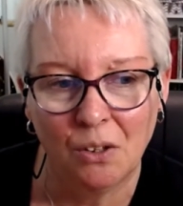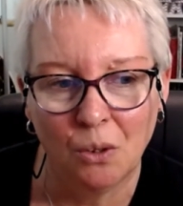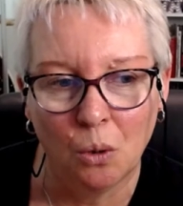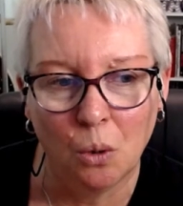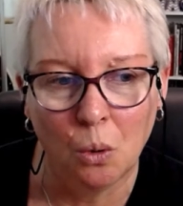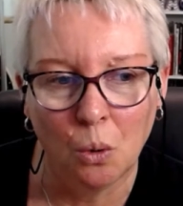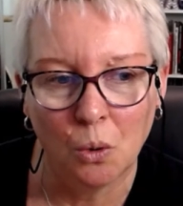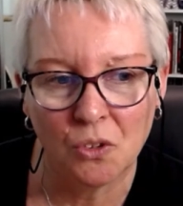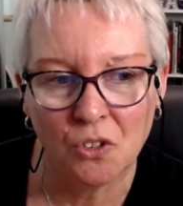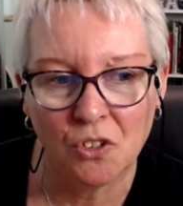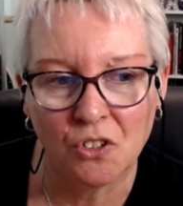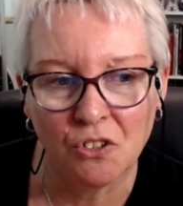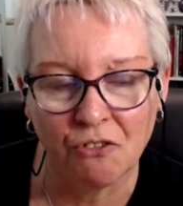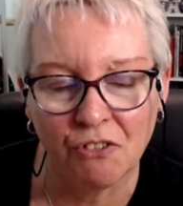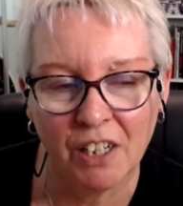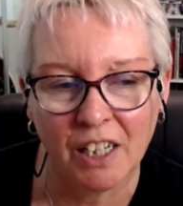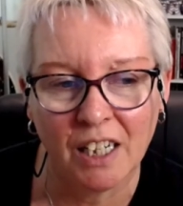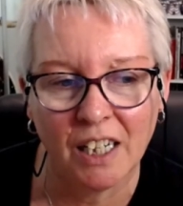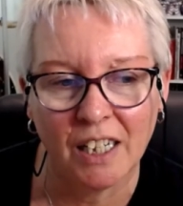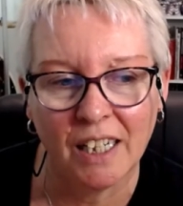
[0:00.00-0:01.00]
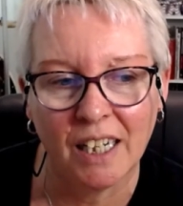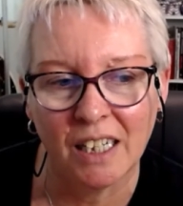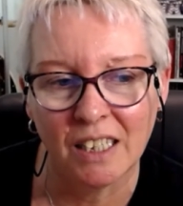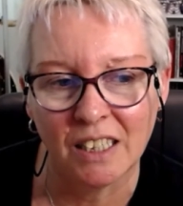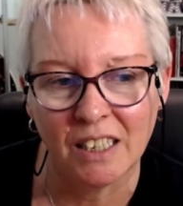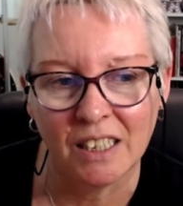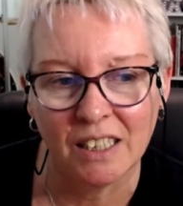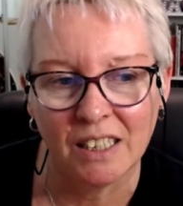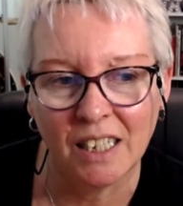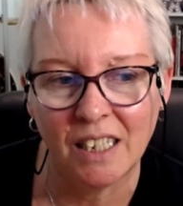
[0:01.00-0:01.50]
the horse directly
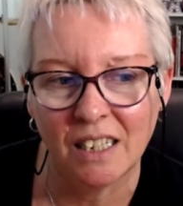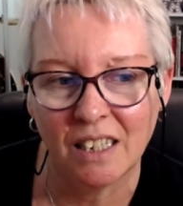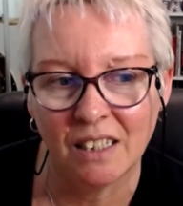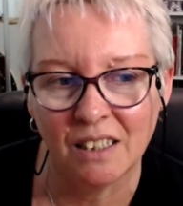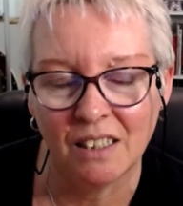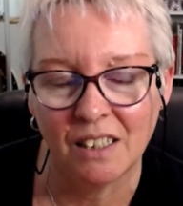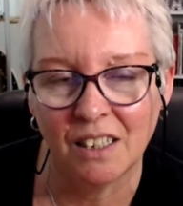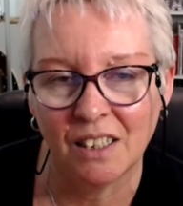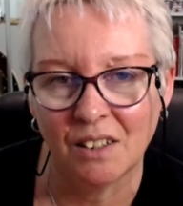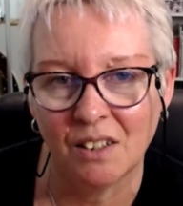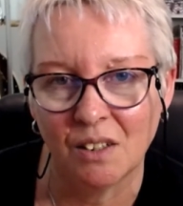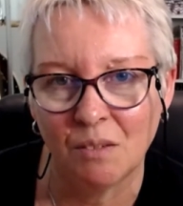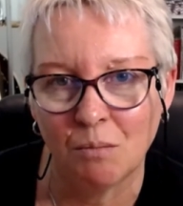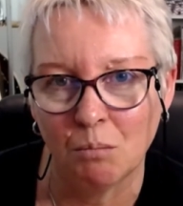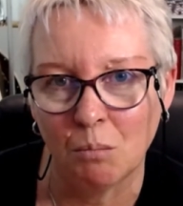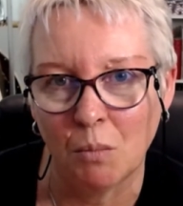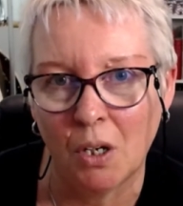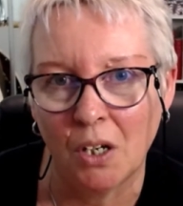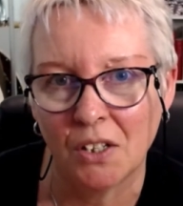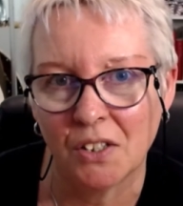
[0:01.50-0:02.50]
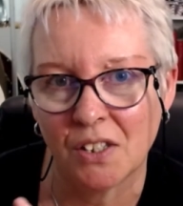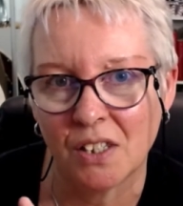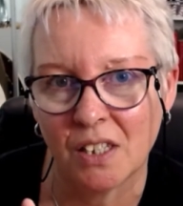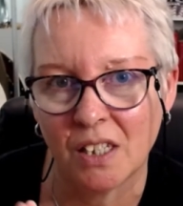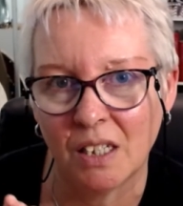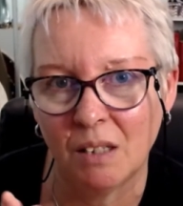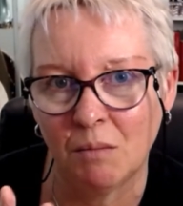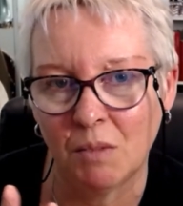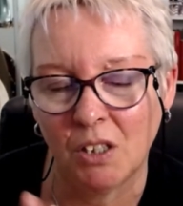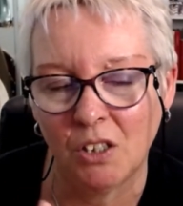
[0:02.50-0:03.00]
underneath it, it might
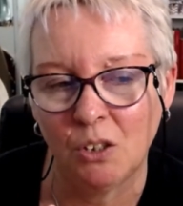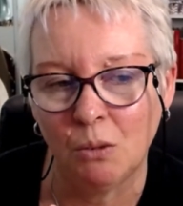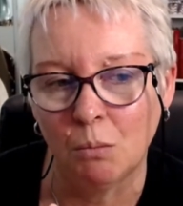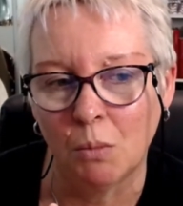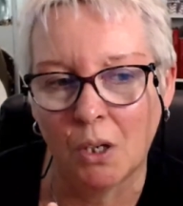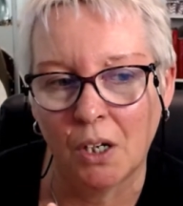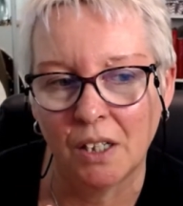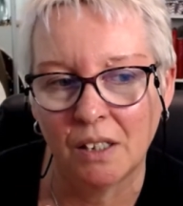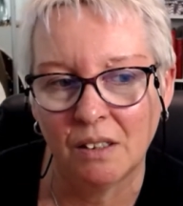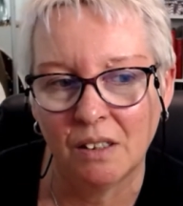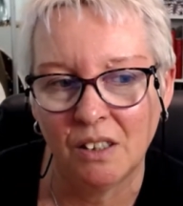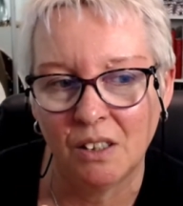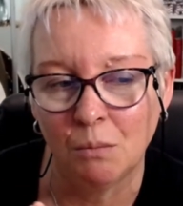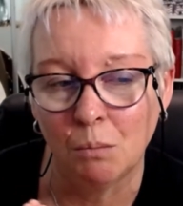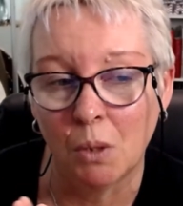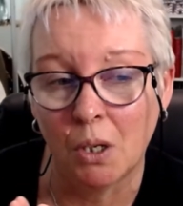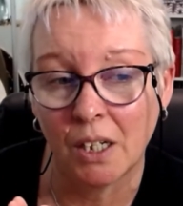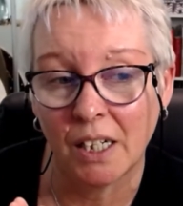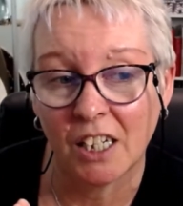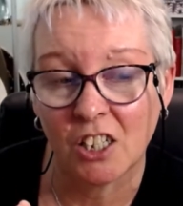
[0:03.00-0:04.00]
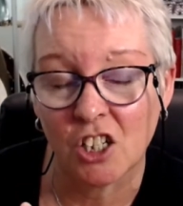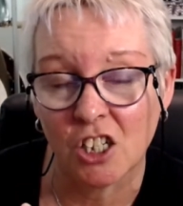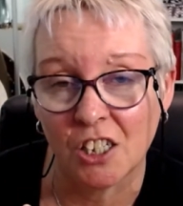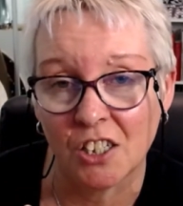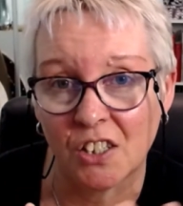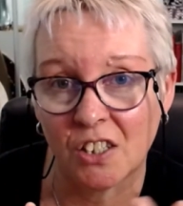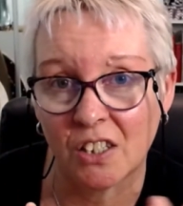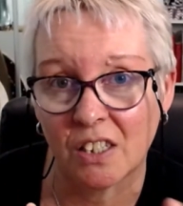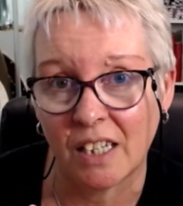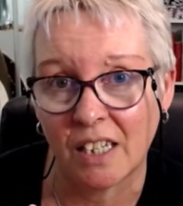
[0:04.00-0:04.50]
seem that you might
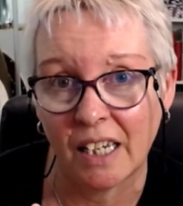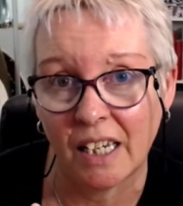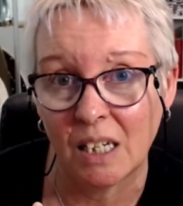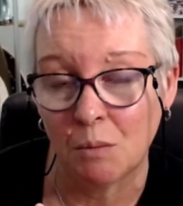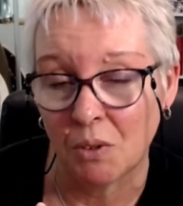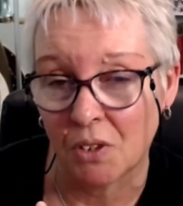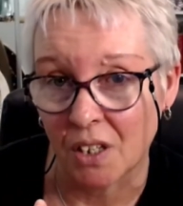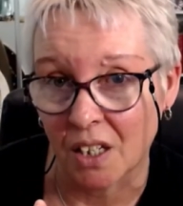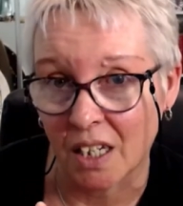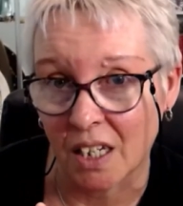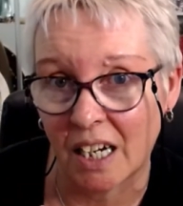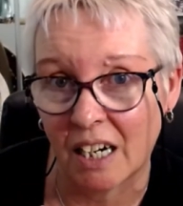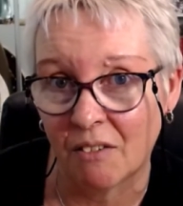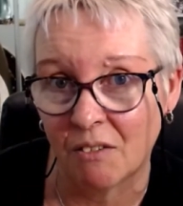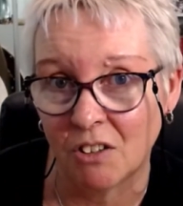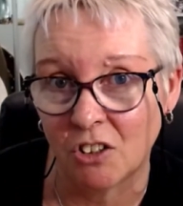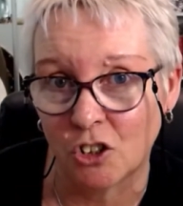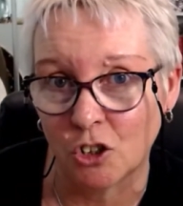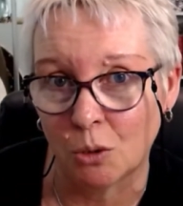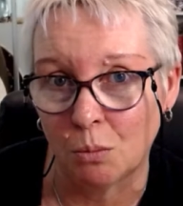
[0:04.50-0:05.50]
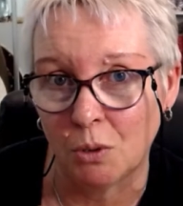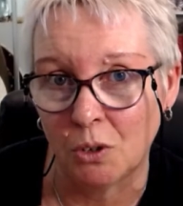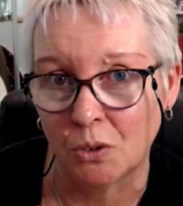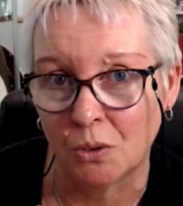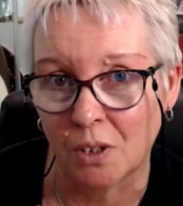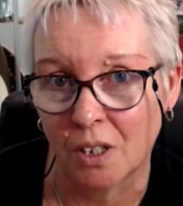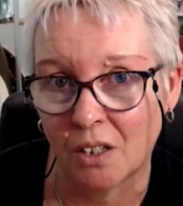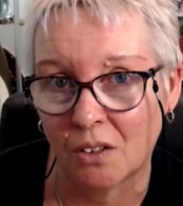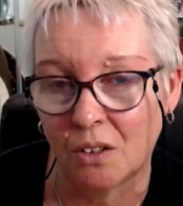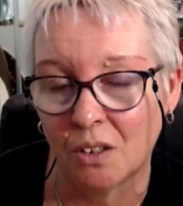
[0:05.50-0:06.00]
actually stay with the current job
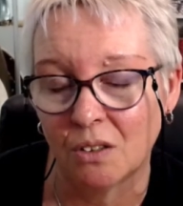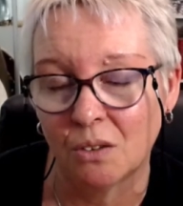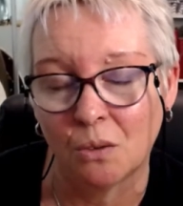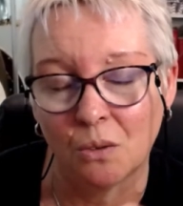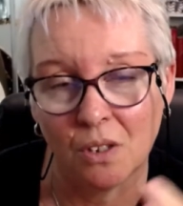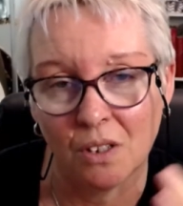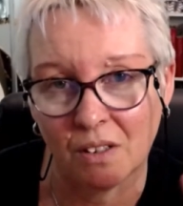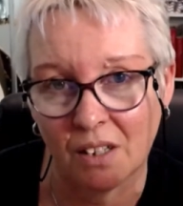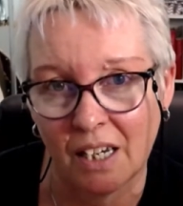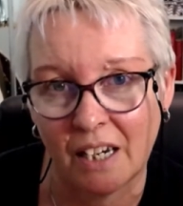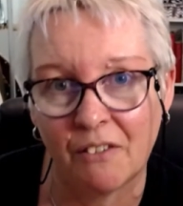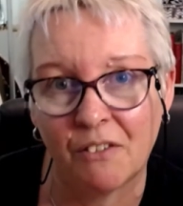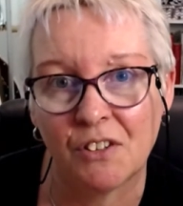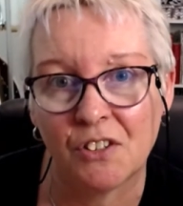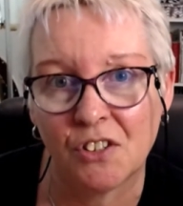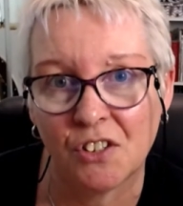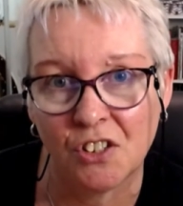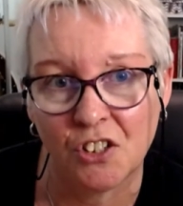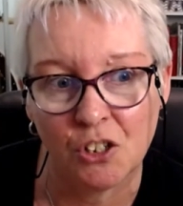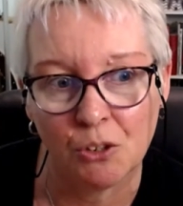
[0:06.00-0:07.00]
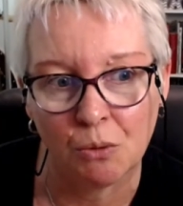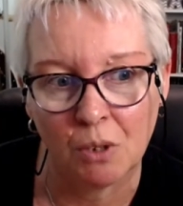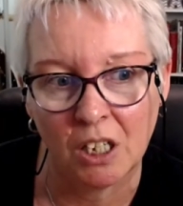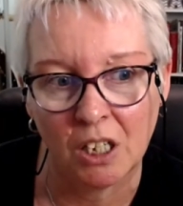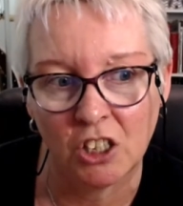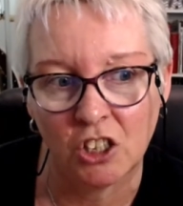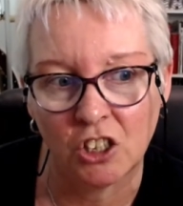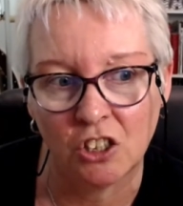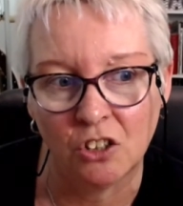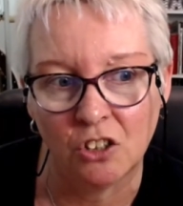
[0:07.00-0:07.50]
you've got, or the current
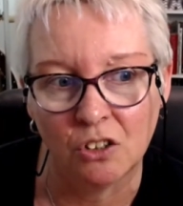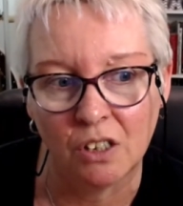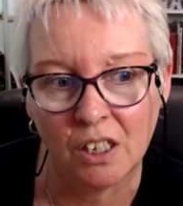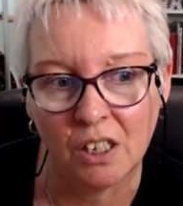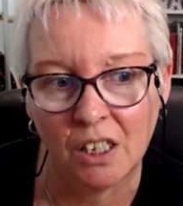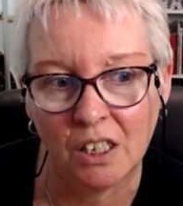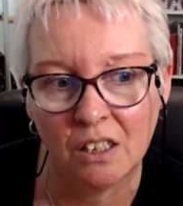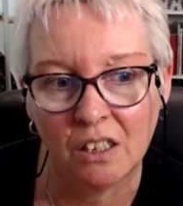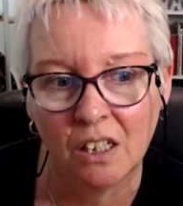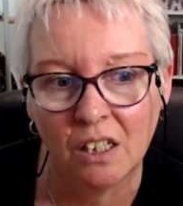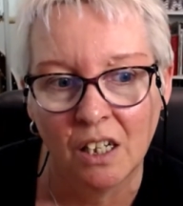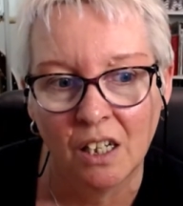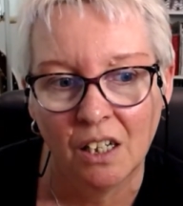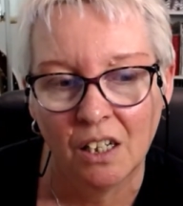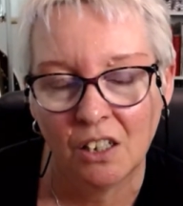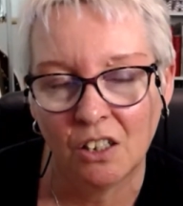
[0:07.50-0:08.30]
situation you're in.